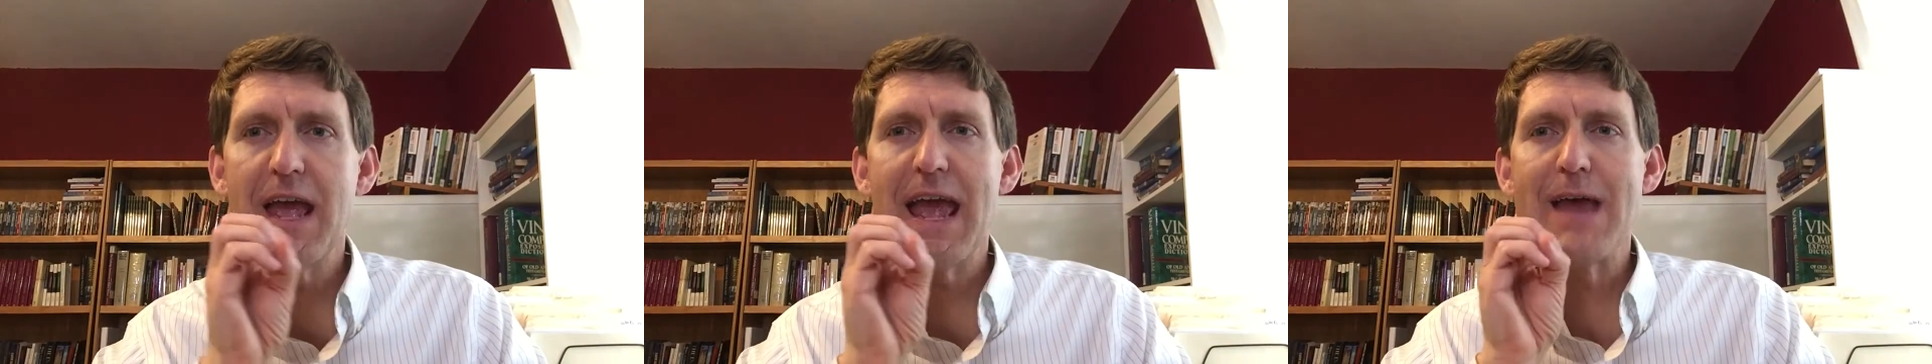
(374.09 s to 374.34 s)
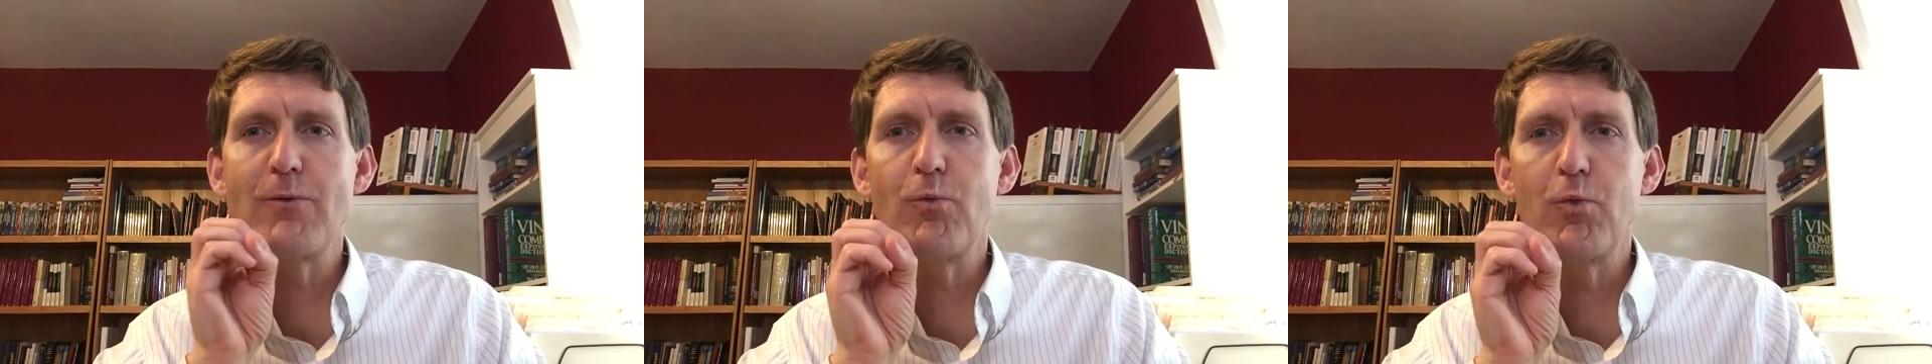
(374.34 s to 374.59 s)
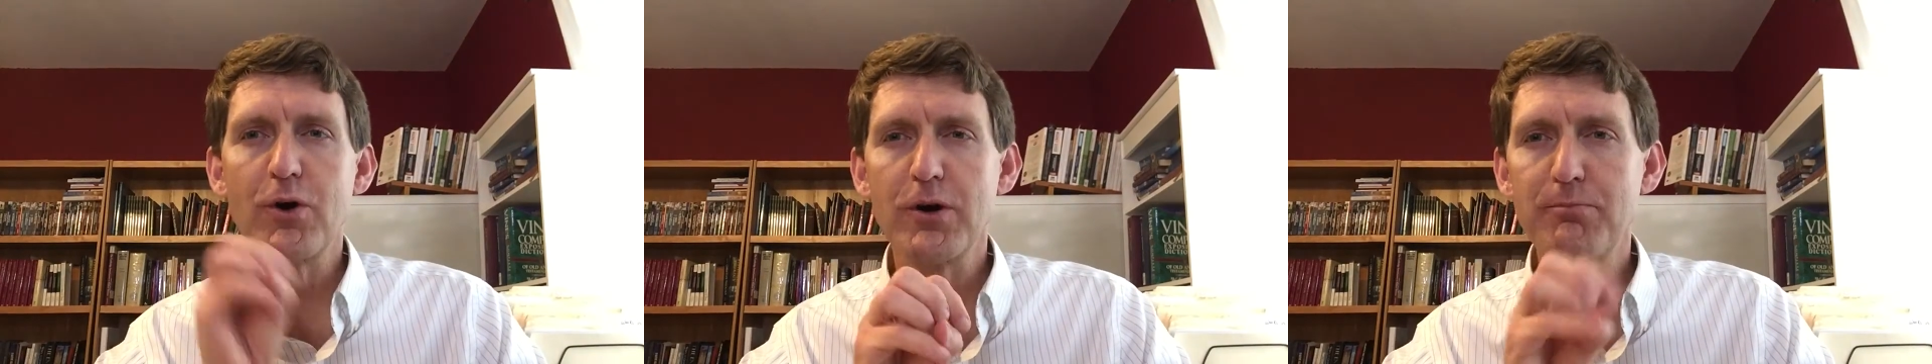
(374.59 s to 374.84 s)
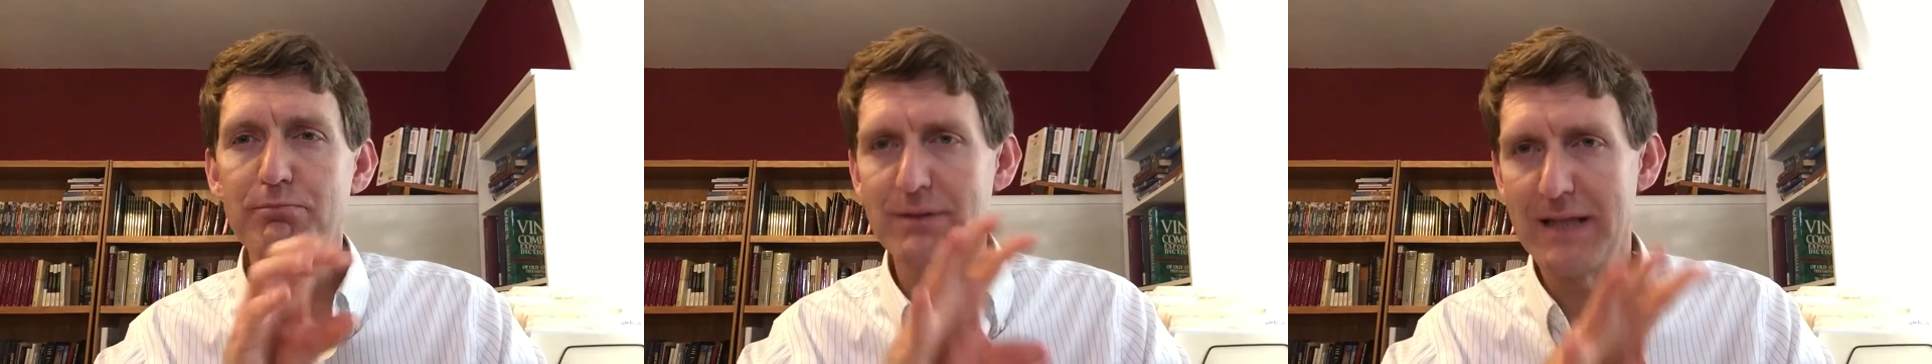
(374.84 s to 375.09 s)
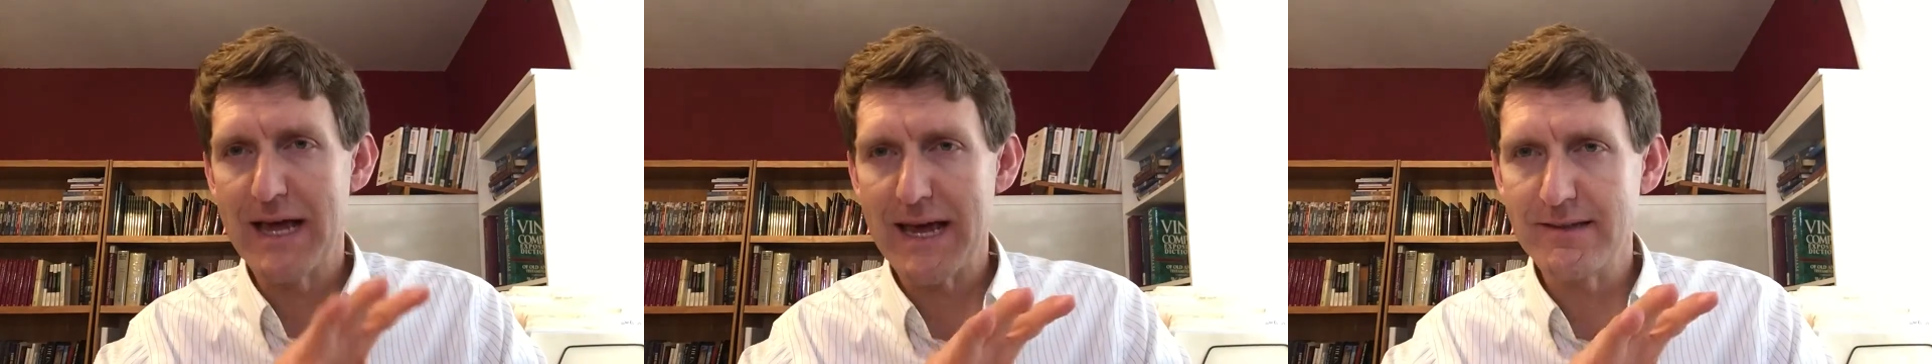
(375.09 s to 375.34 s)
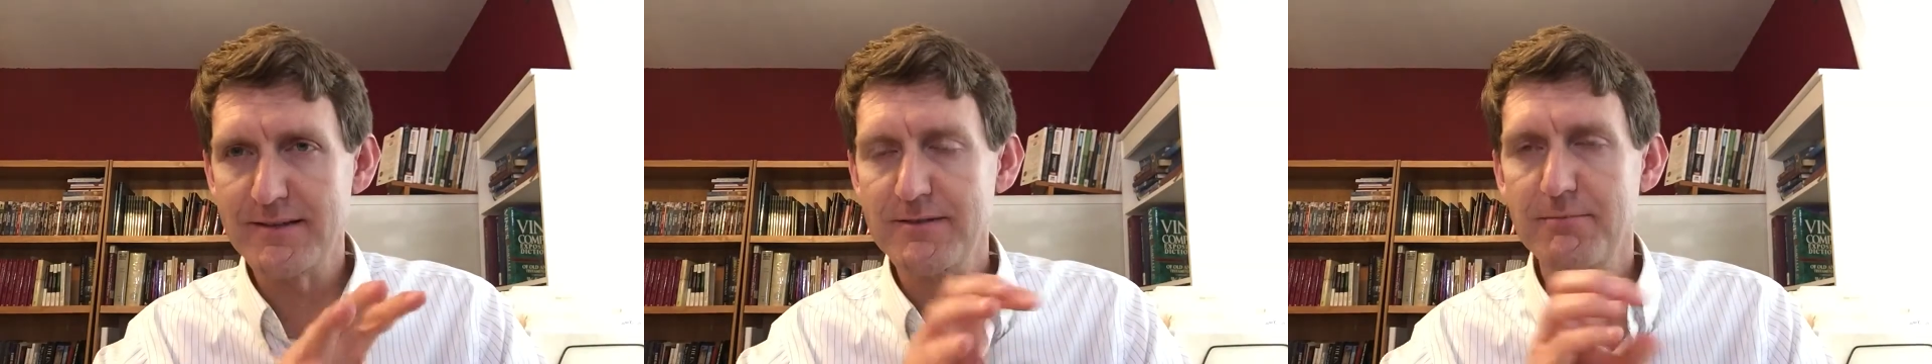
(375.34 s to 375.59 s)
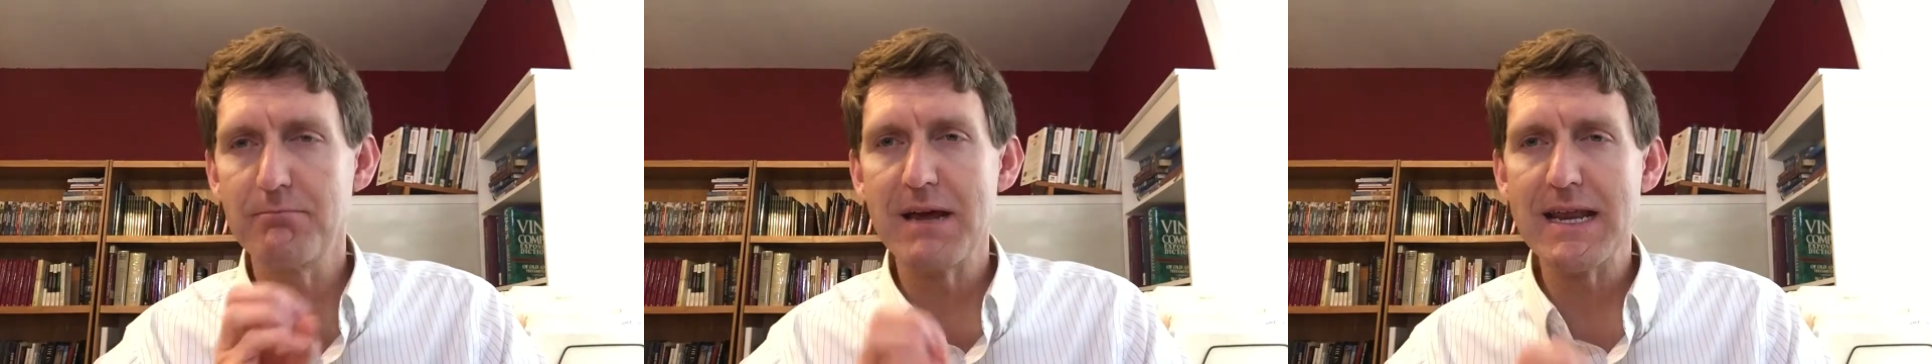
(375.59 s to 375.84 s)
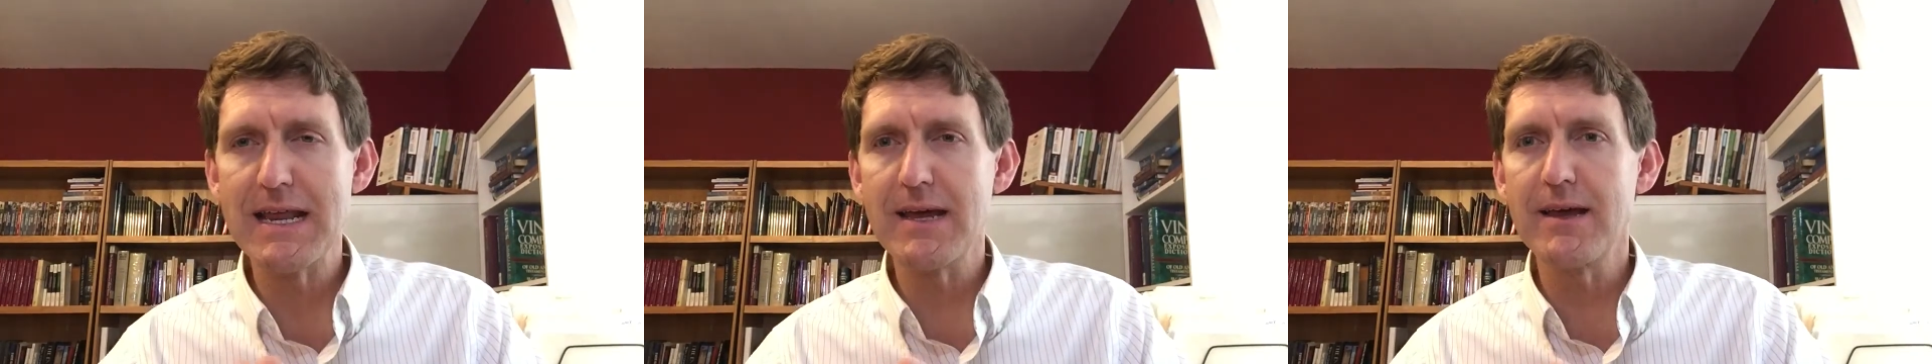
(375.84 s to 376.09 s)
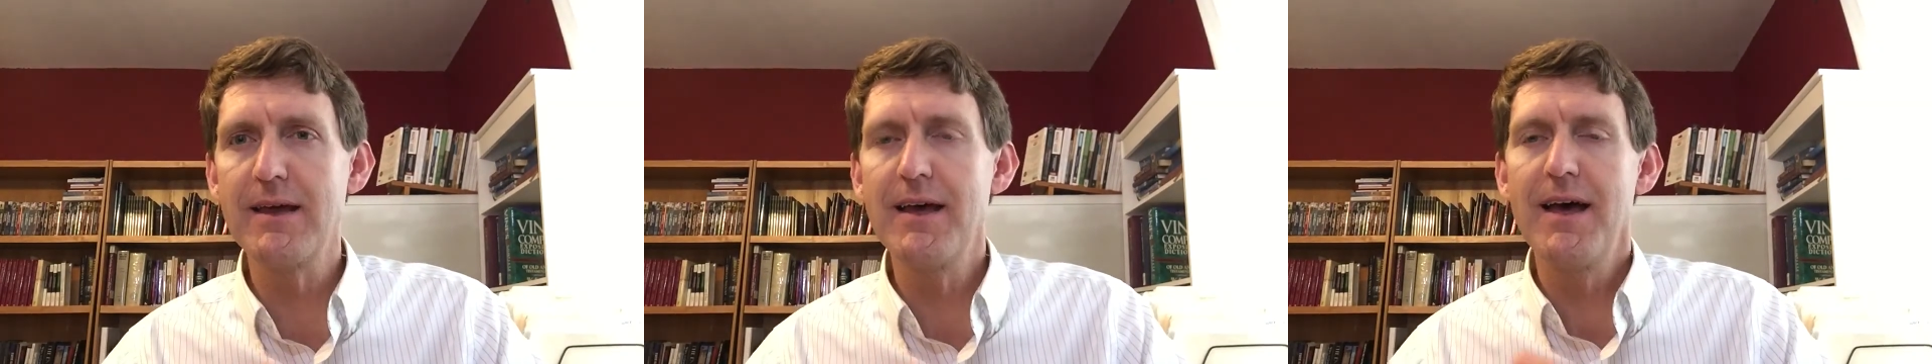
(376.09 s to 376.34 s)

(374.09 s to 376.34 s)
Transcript: and word plays, meaning